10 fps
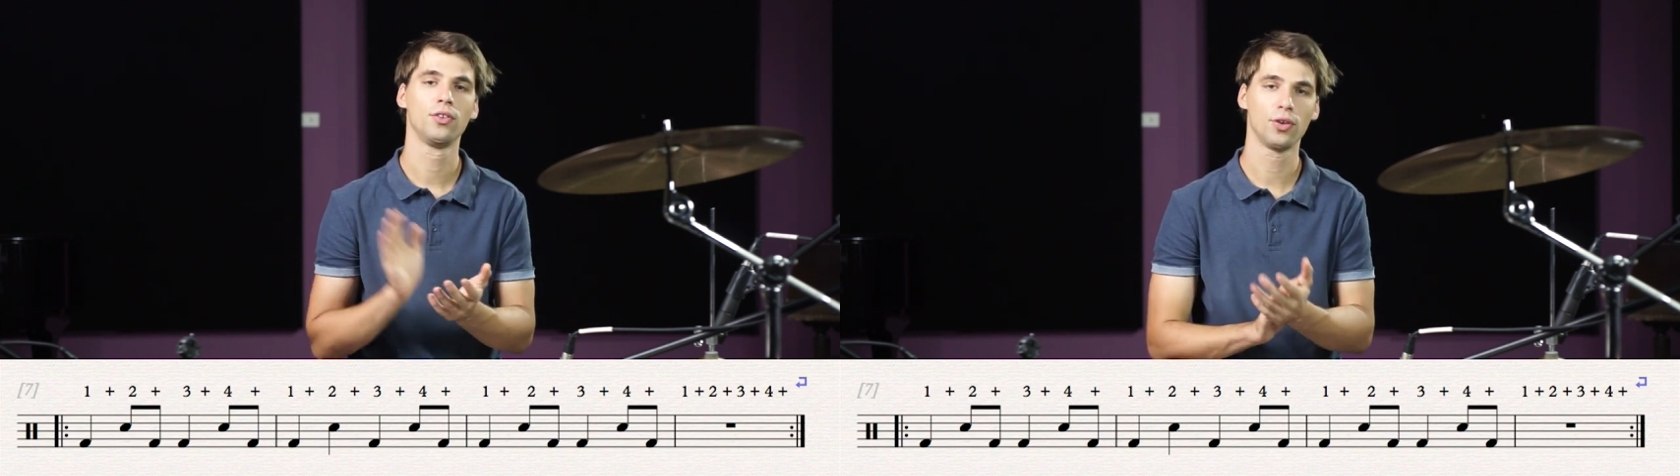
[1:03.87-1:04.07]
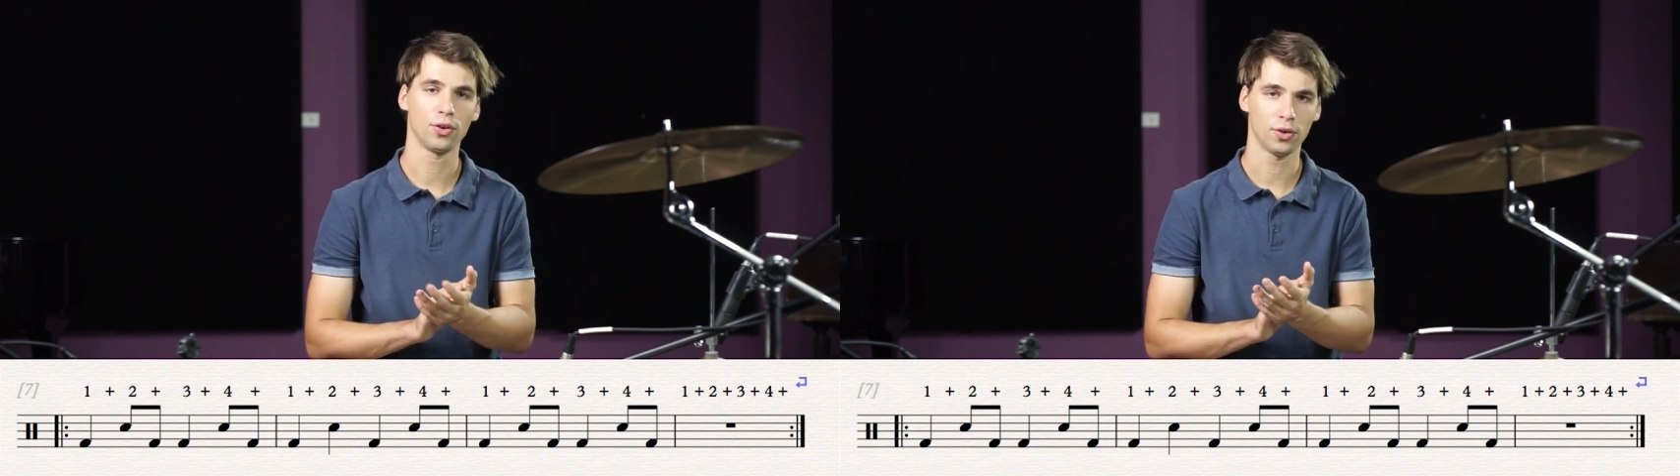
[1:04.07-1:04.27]

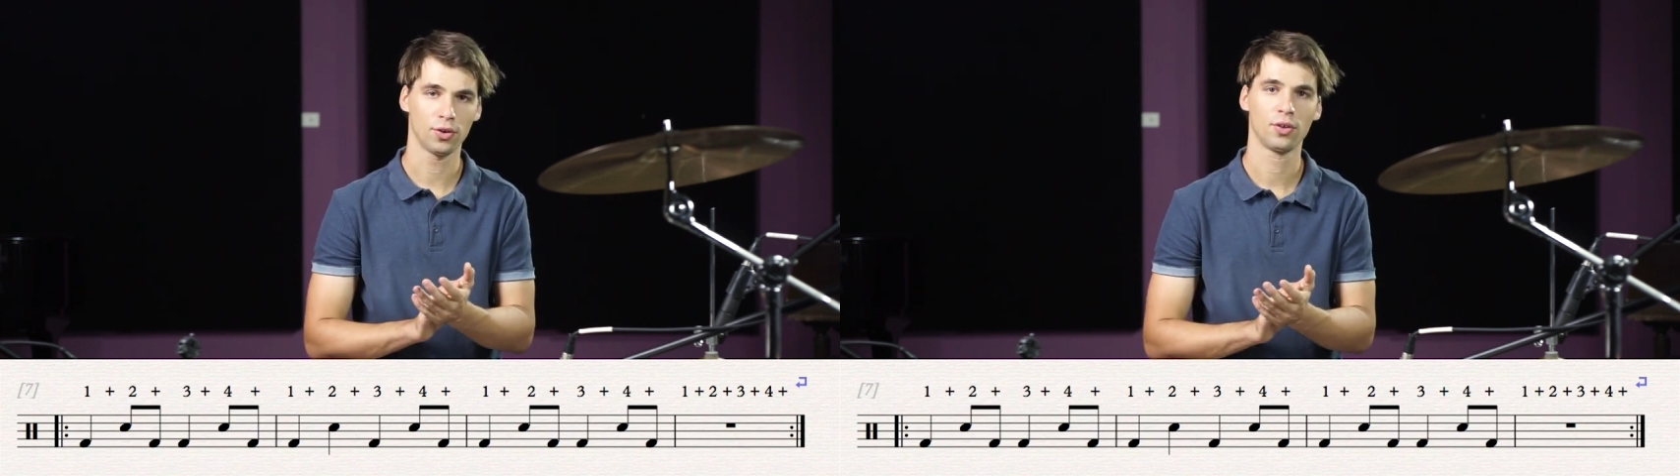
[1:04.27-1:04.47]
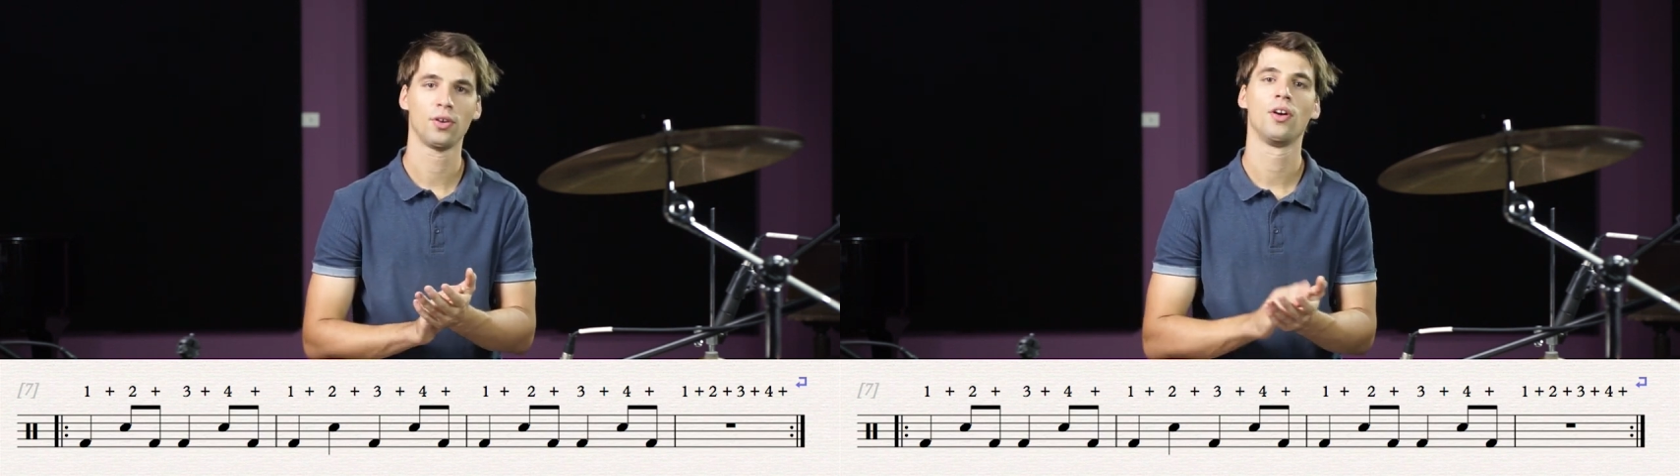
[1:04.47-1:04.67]
two,
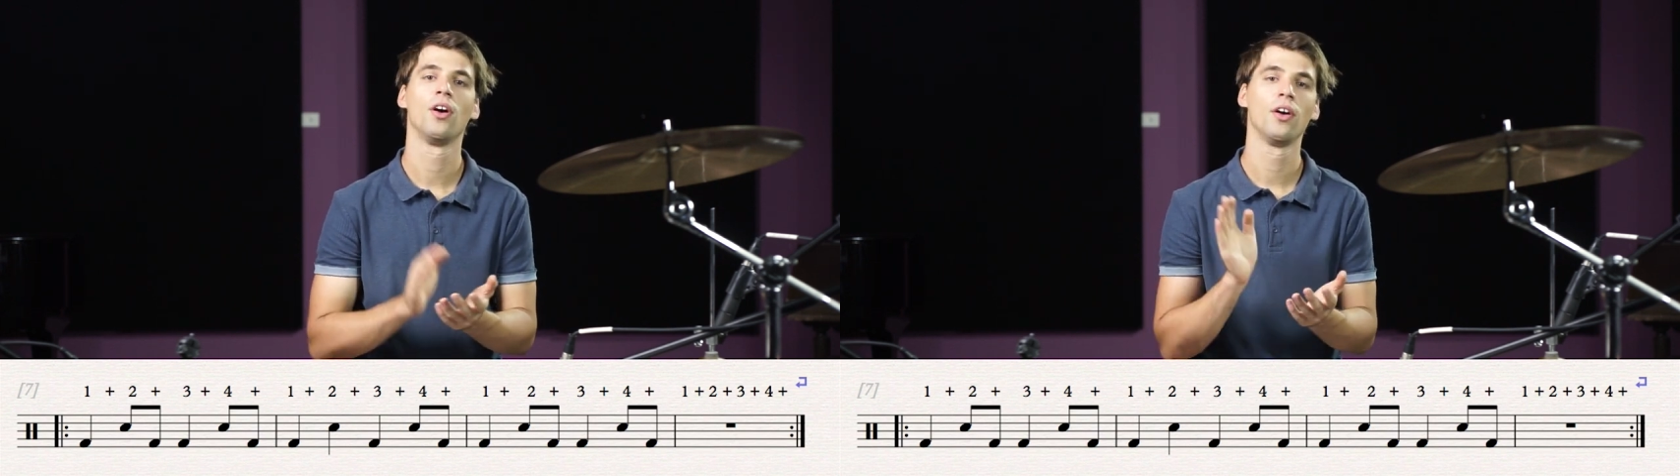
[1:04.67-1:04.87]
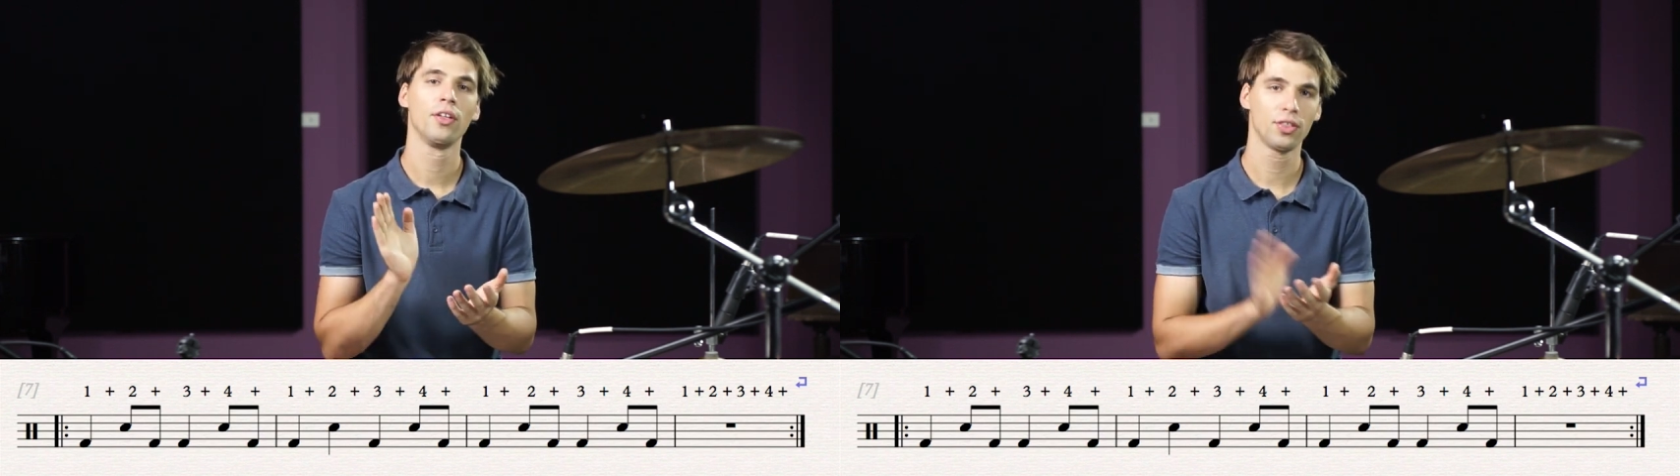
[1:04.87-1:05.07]

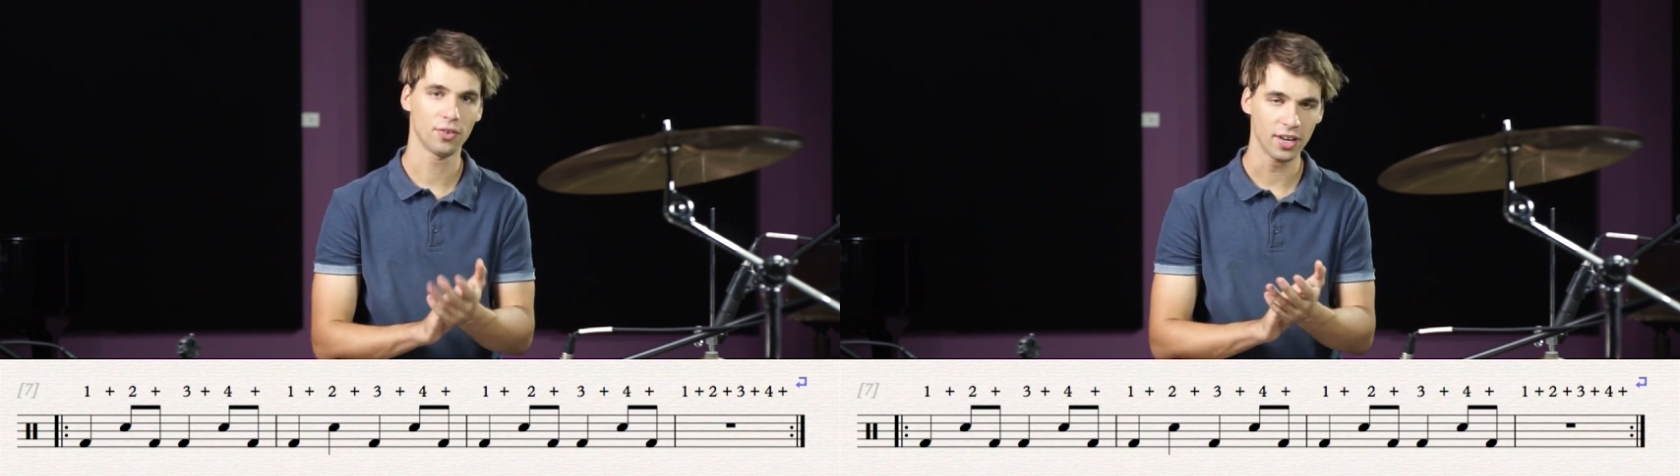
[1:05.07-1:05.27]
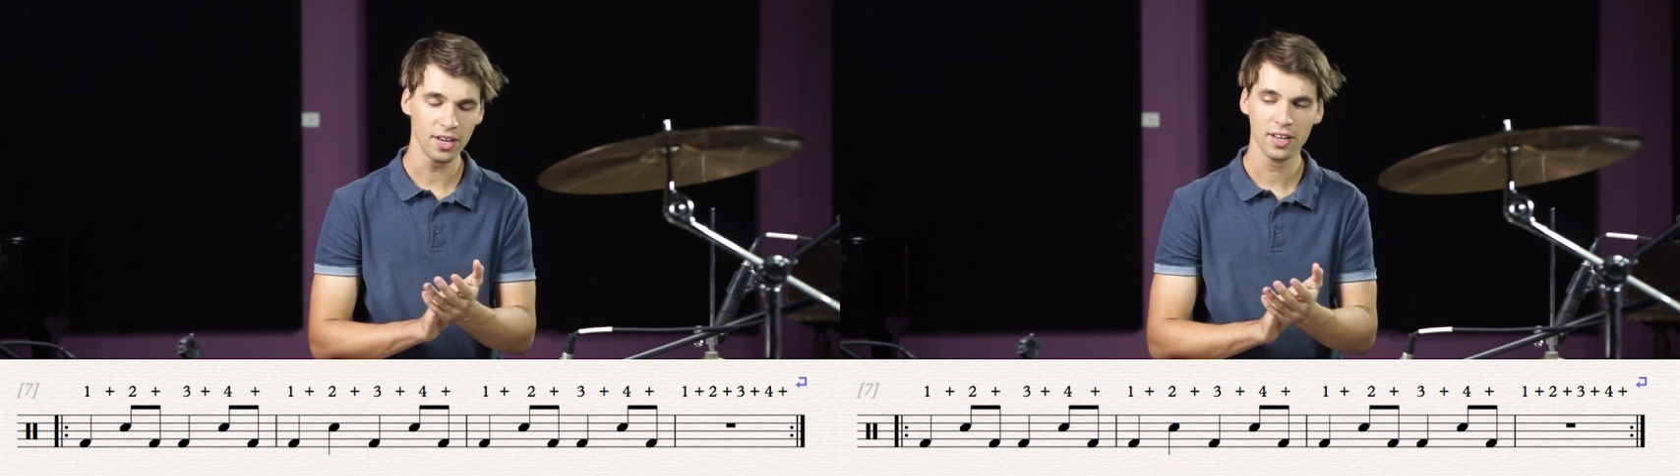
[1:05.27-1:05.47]

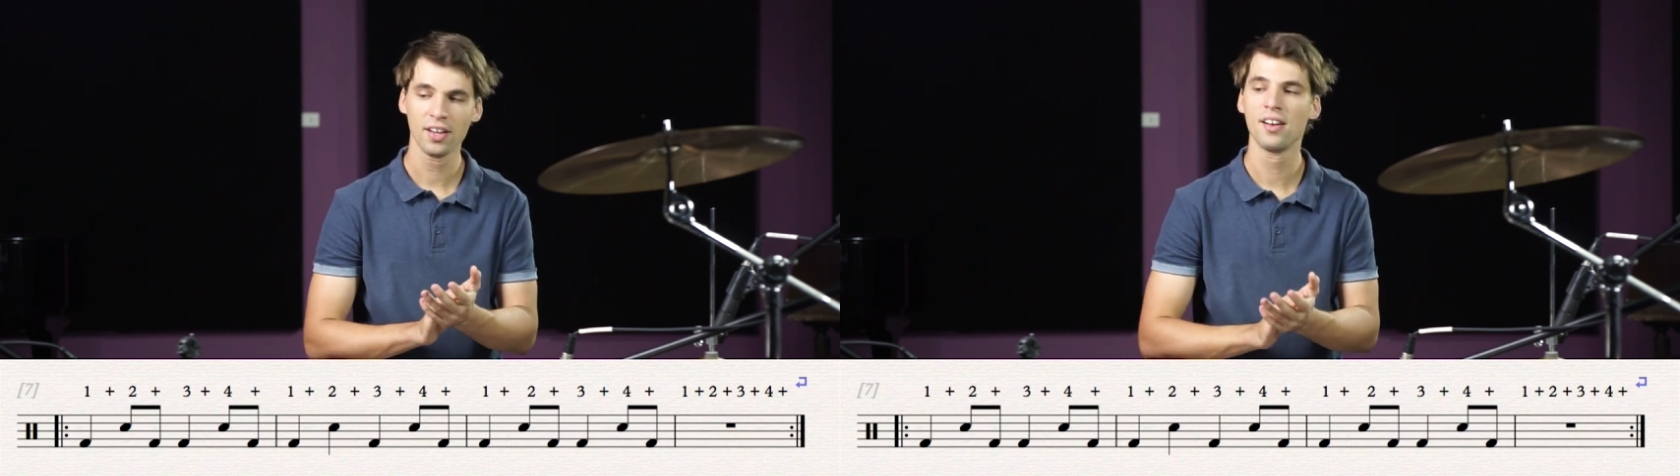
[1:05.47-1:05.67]
three,